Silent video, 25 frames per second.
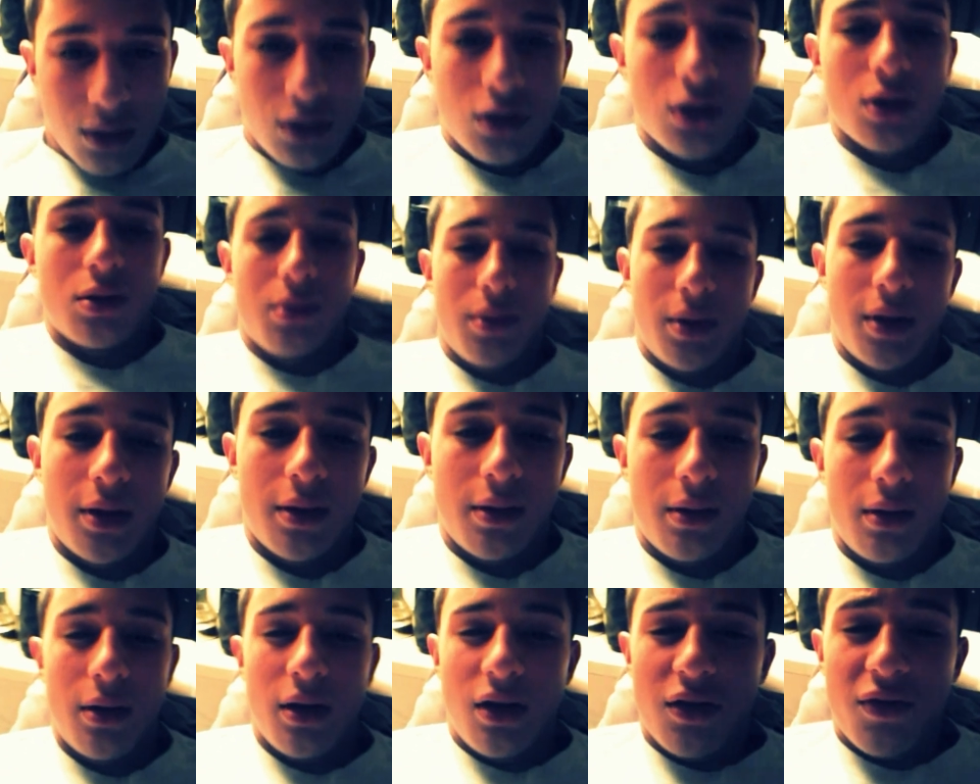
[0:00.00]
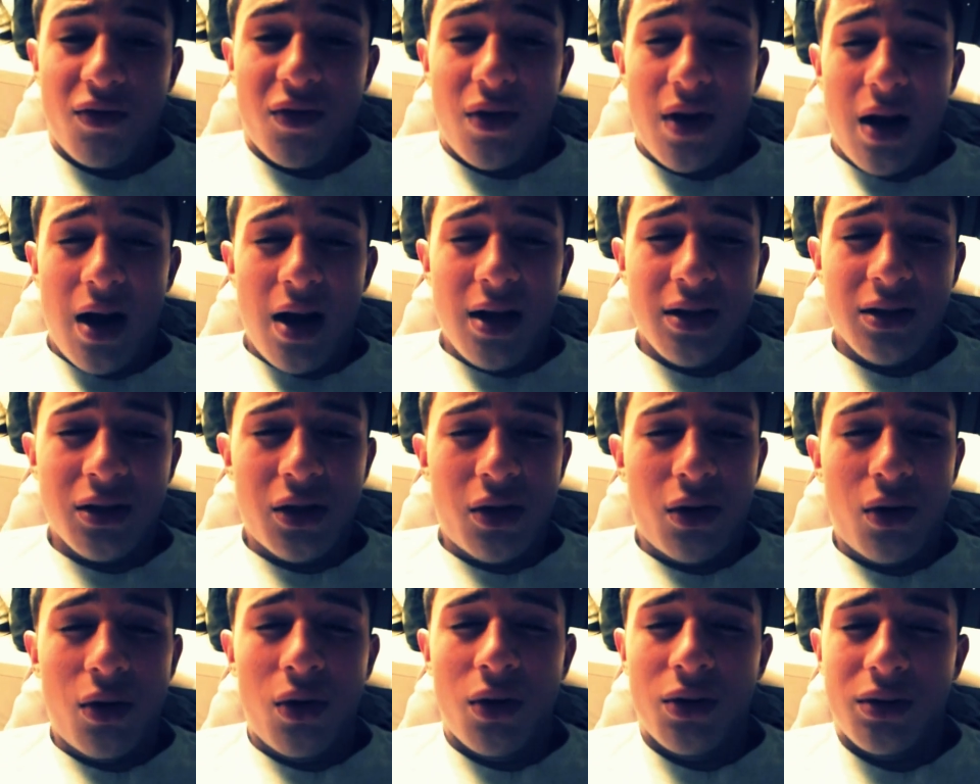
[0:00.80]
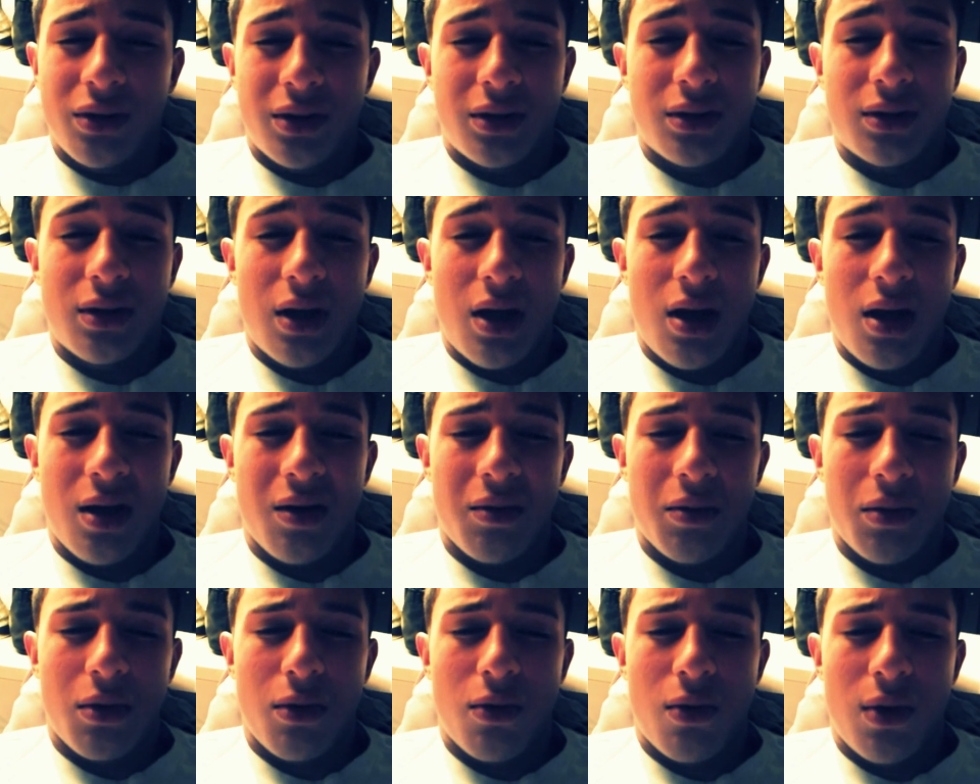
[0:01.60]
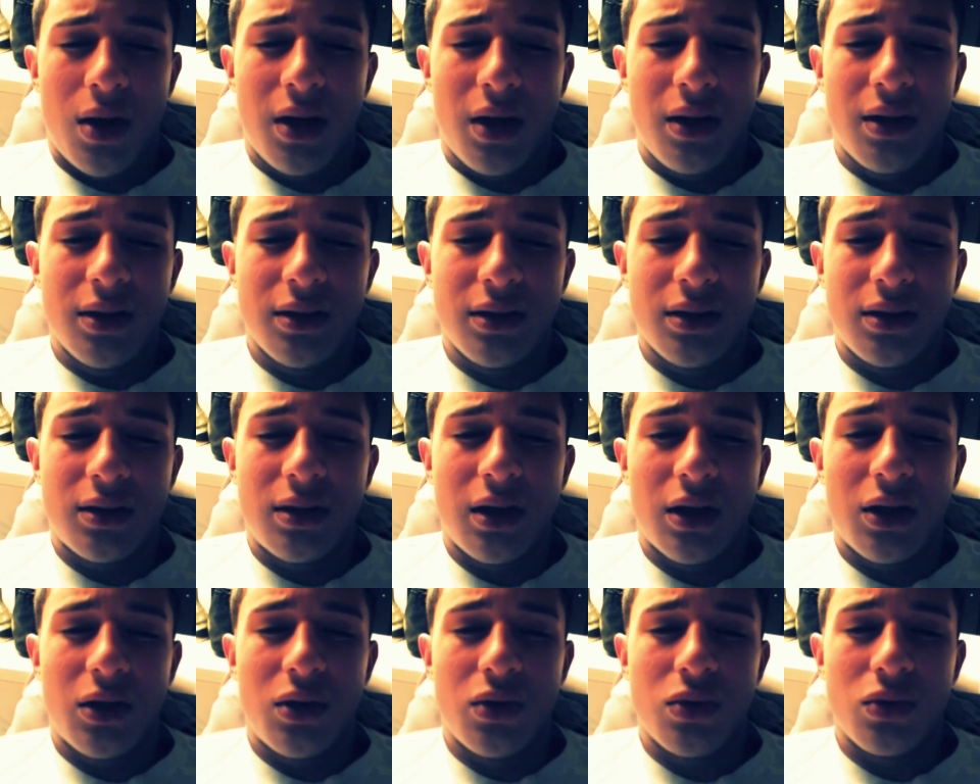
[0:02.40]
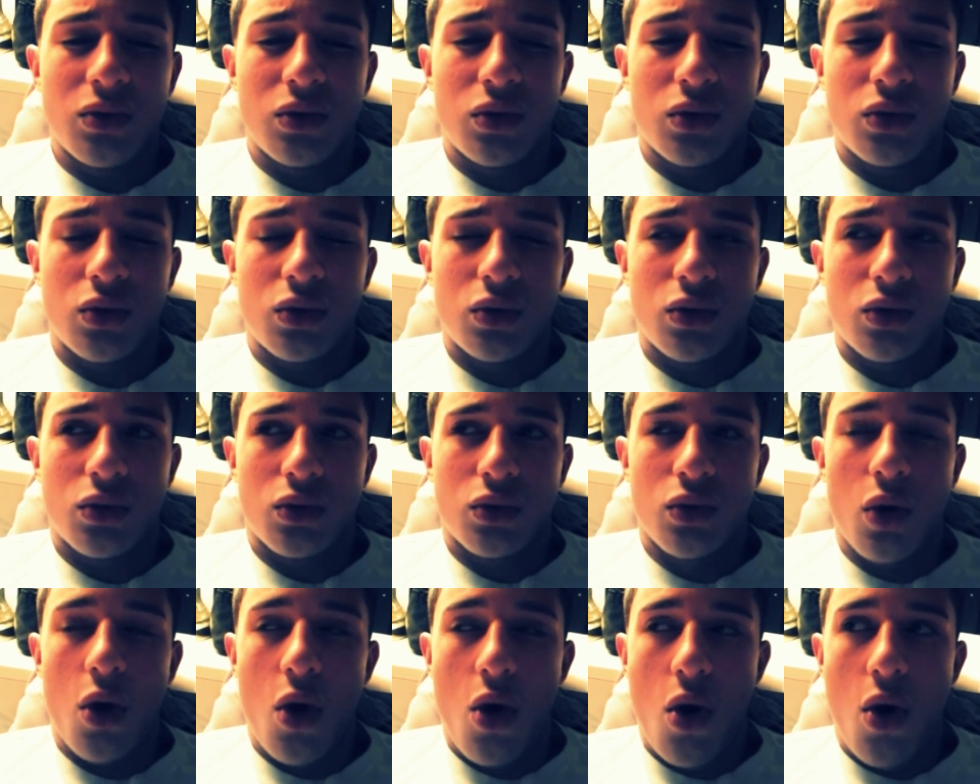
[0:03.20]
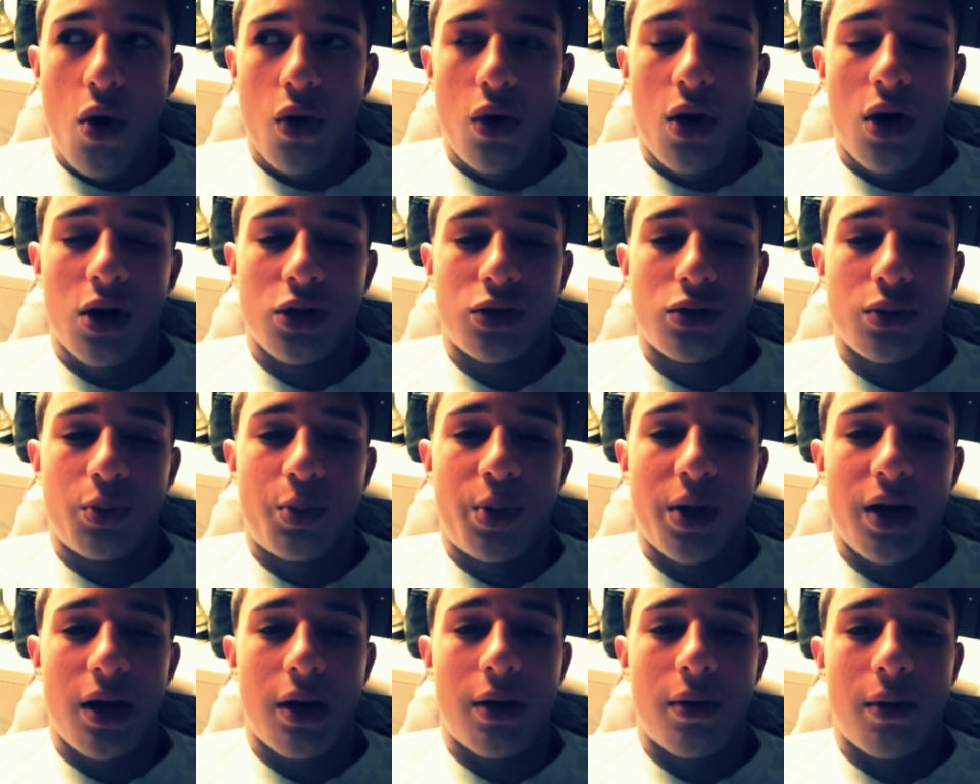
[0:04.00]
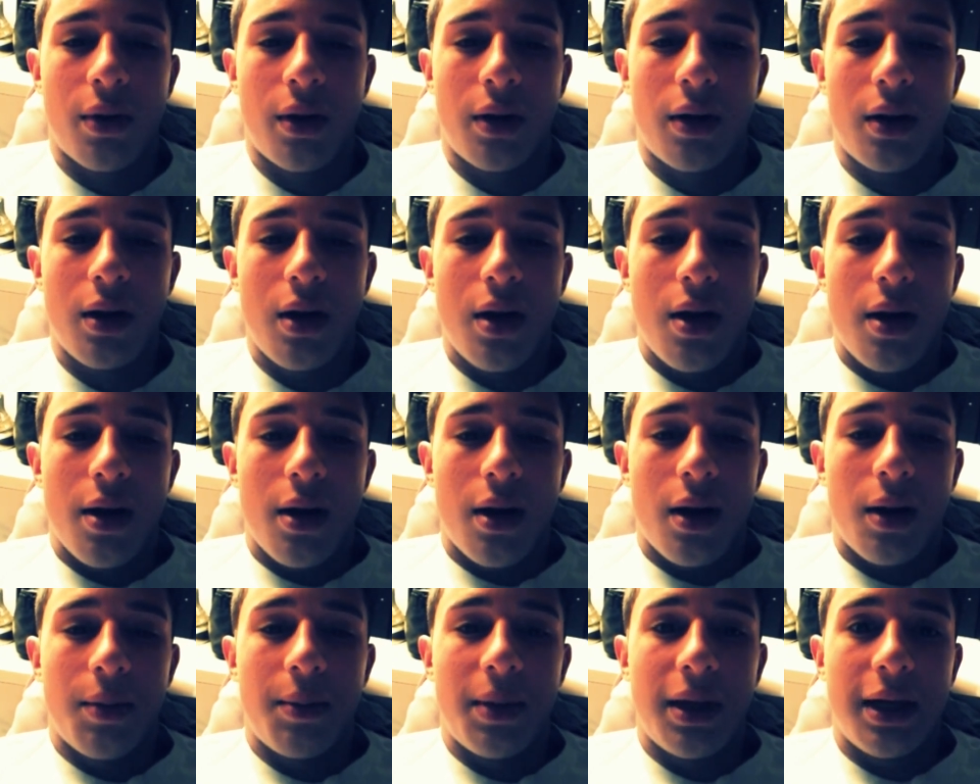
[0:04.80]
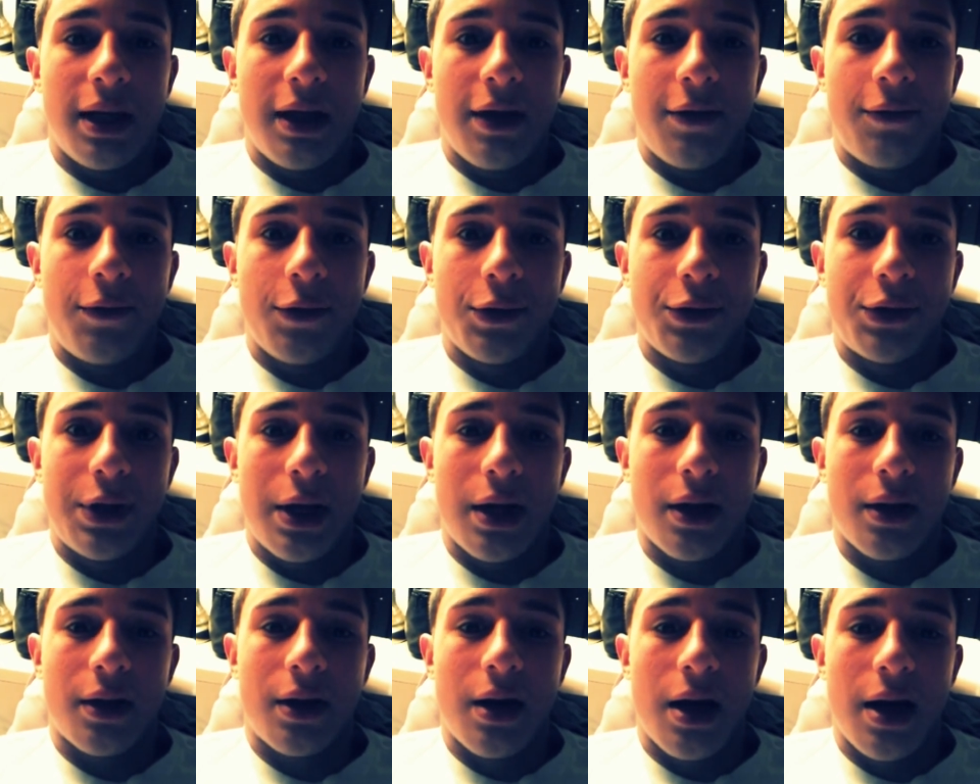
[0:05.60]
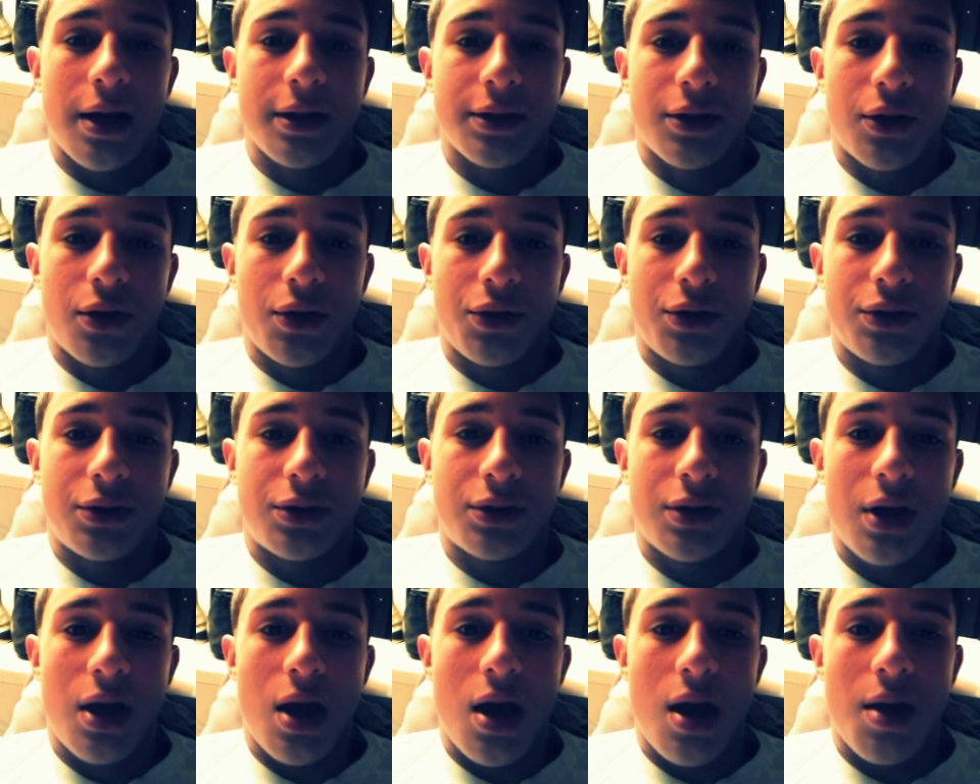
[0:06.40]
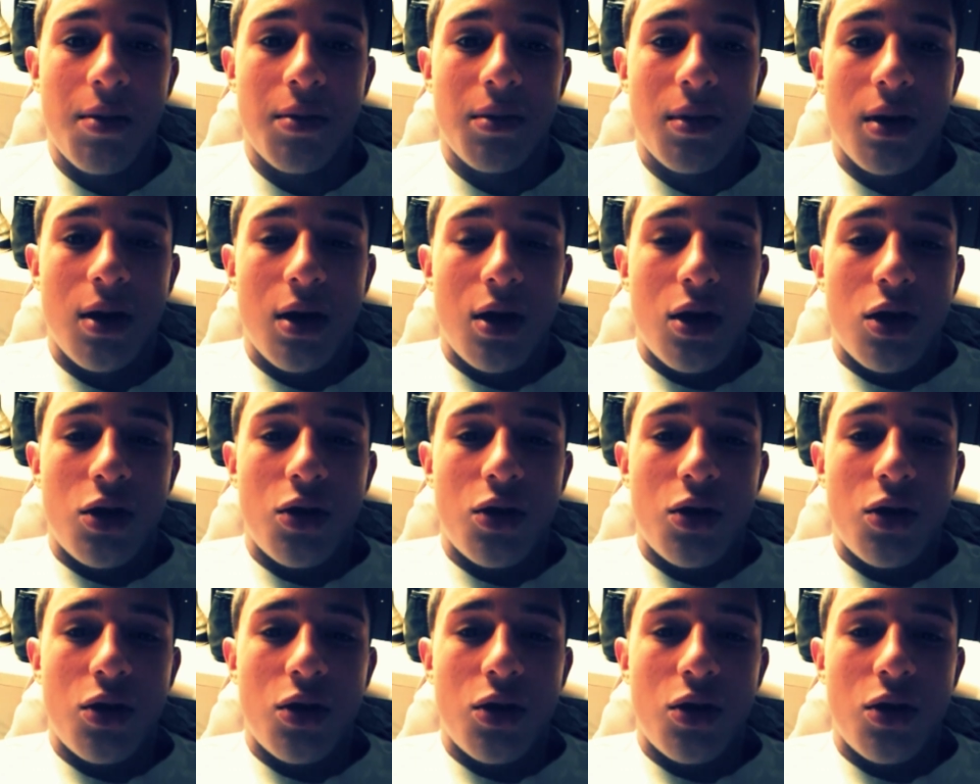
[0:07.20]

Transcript: tell me if guys are all the same why does it take you so long to pick one I mean, if you think guys are all the same,